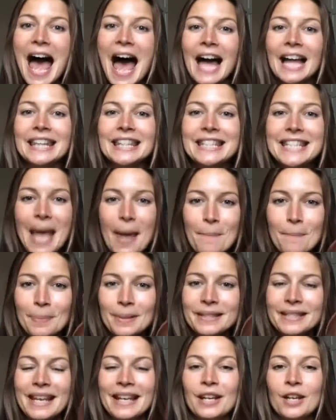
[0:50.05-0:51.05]
and
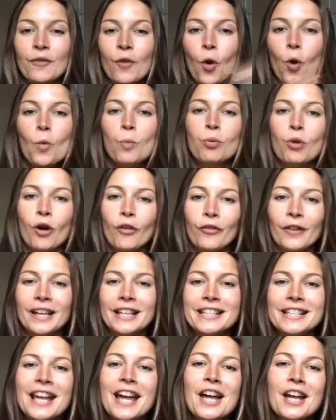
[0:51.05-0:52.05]
10% of all
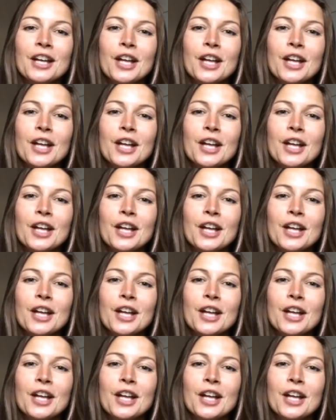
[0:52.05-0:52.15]
profits